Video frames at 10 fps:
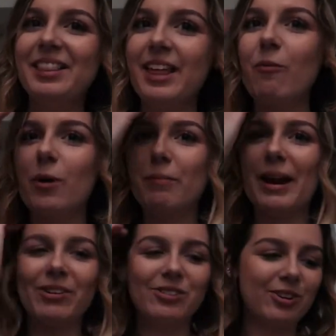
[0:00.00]
That one
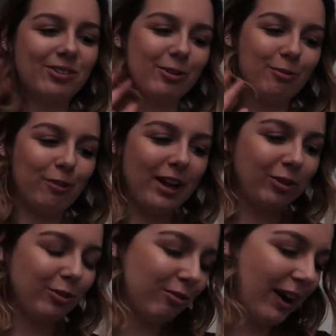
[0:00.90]
pair is just a
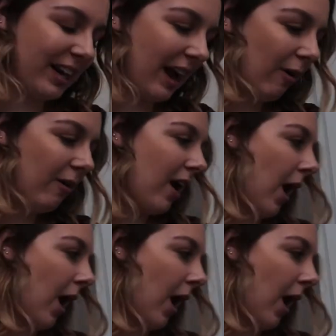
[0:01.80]
recluse right now,